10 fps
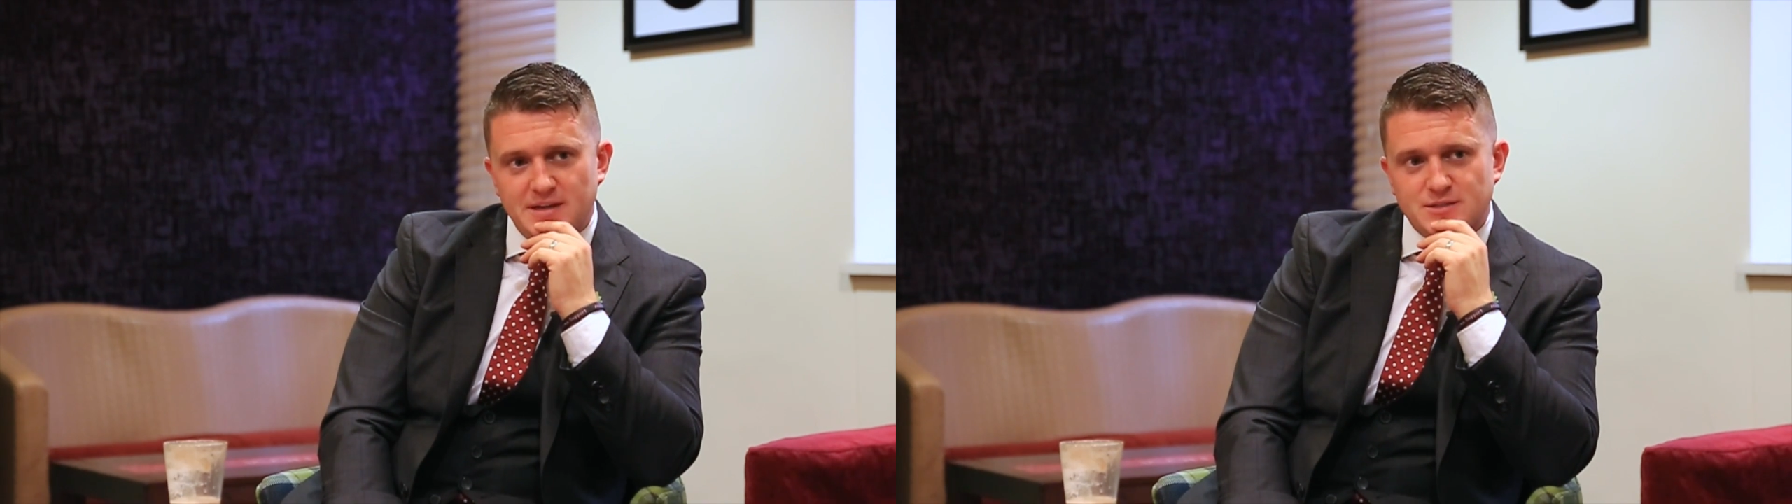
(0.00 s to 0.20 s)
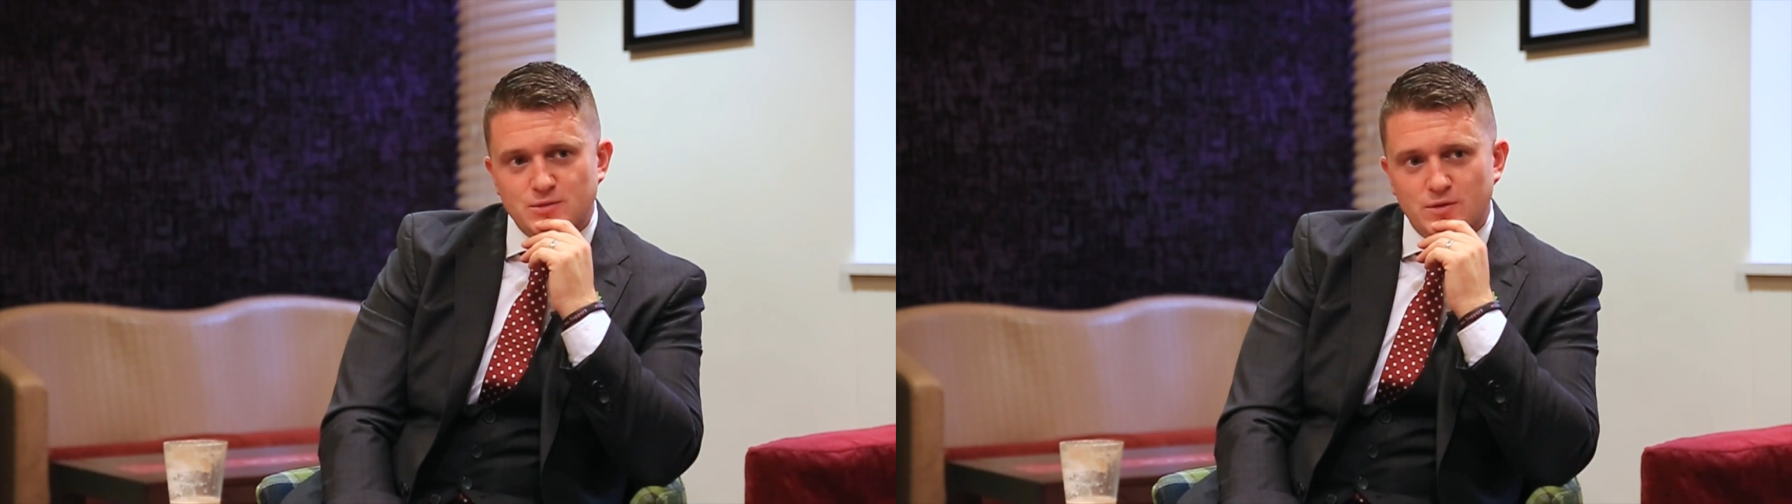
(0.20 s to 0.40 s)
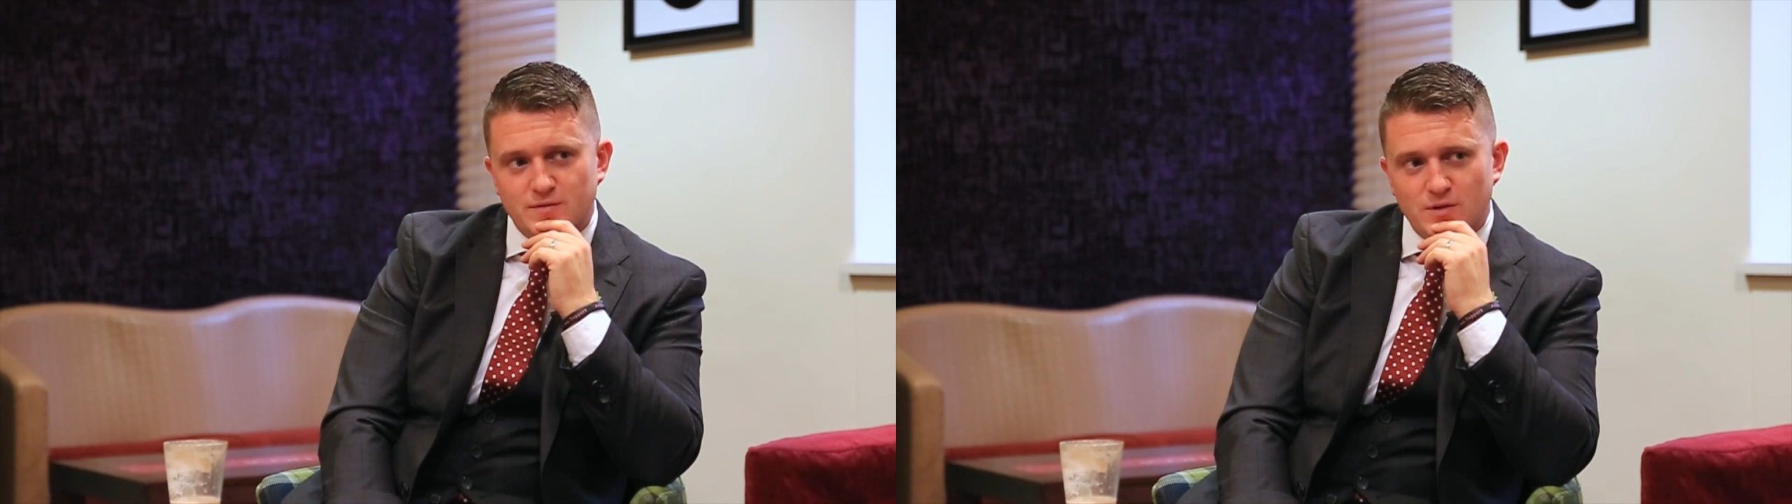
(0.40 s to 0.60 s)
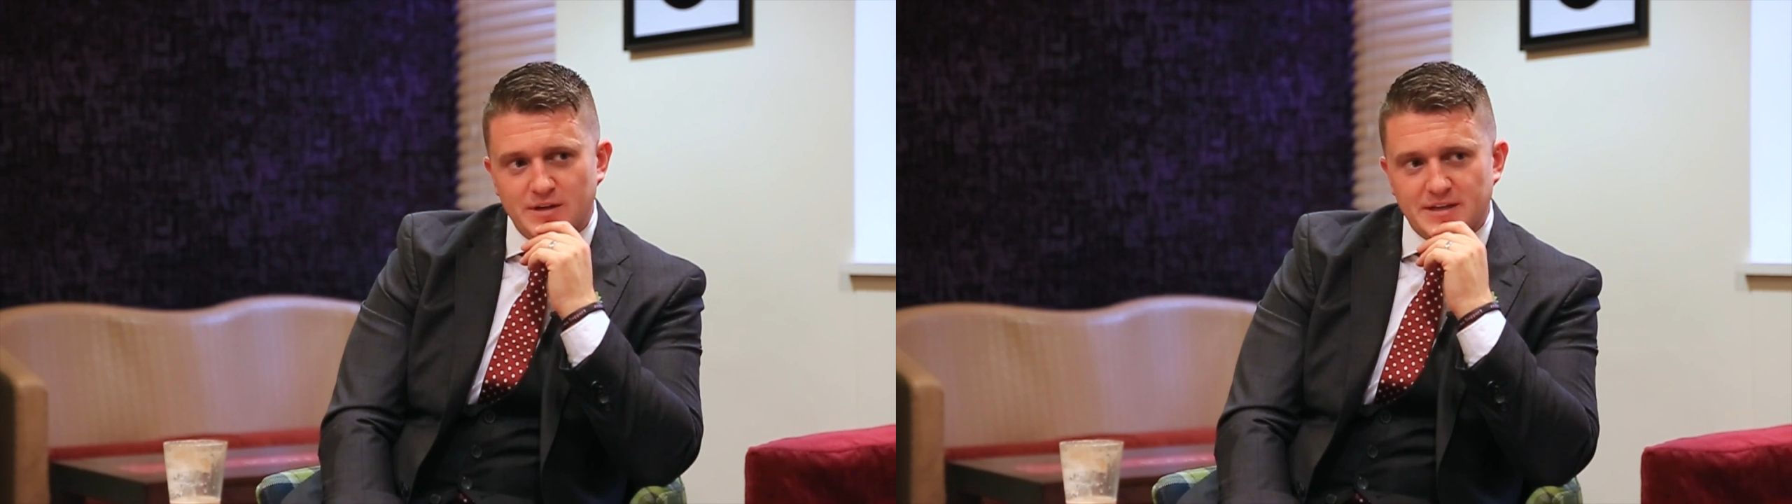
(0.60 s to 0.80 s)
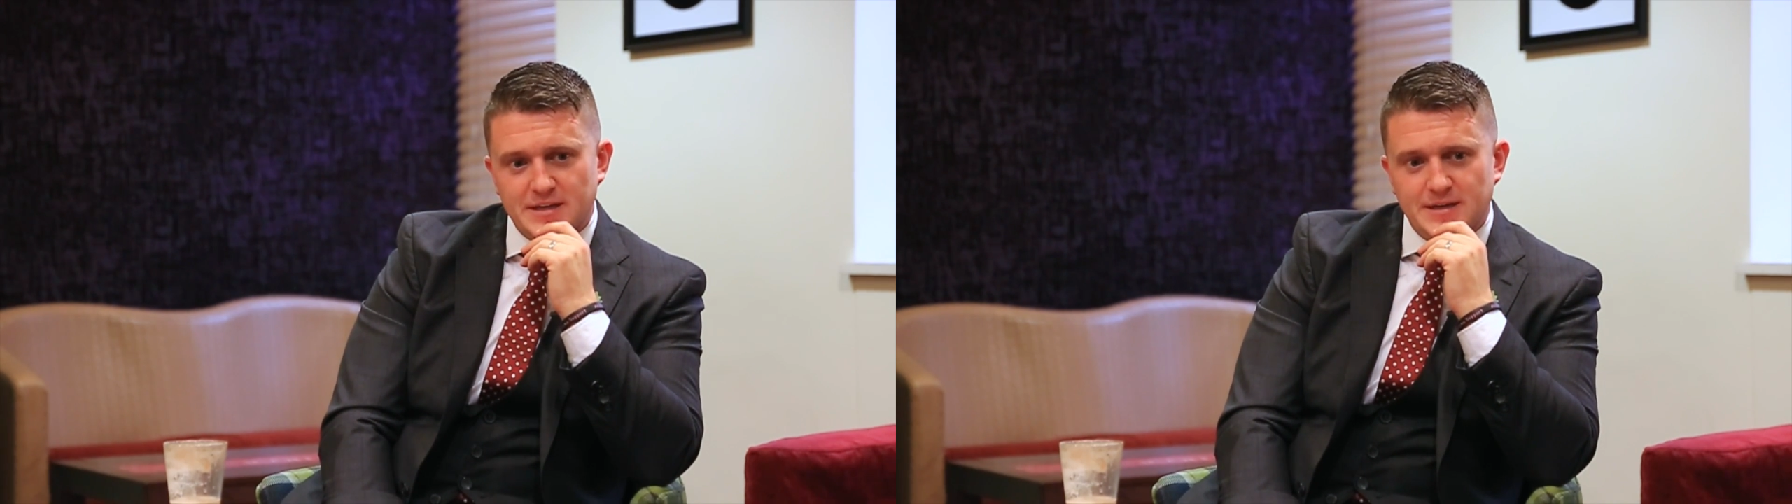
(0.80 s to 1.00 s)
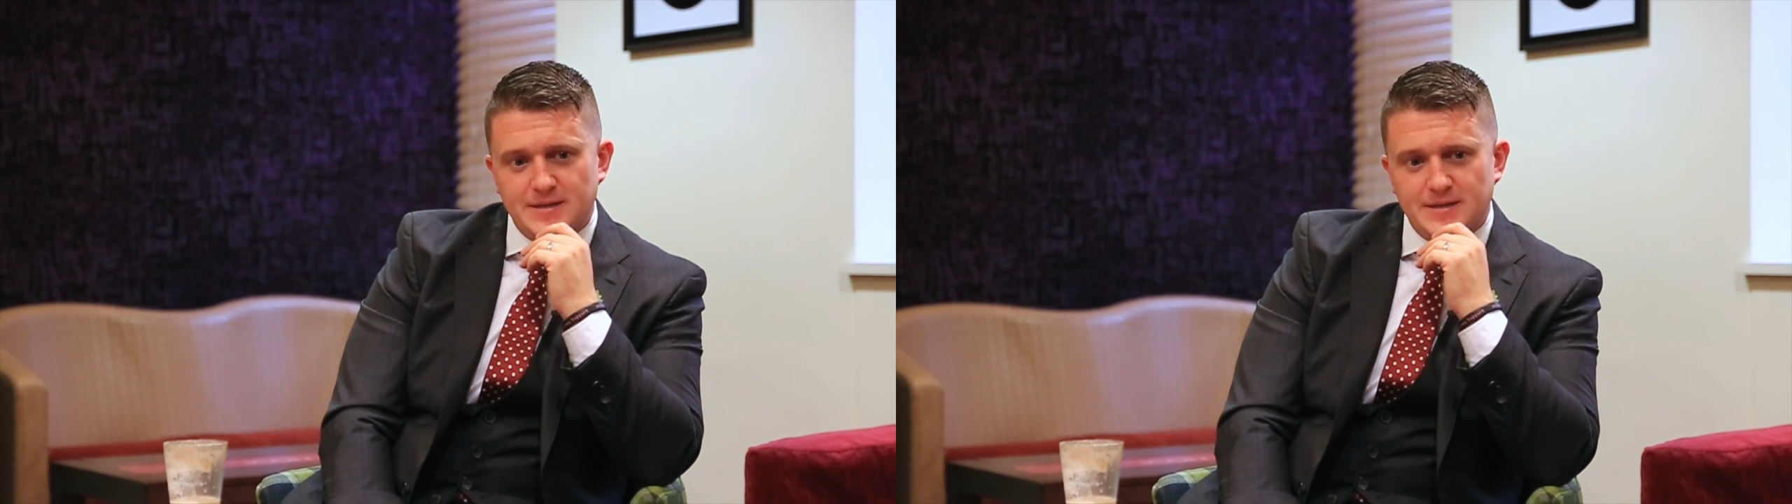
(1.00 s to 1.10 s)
is sort of like